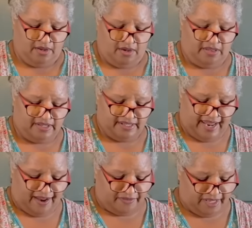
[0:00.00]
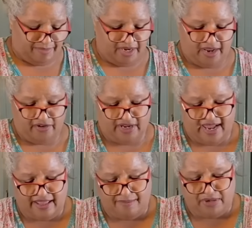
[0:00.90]
And this is half a lemon. I already
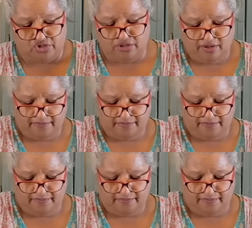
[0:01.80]
had that measured.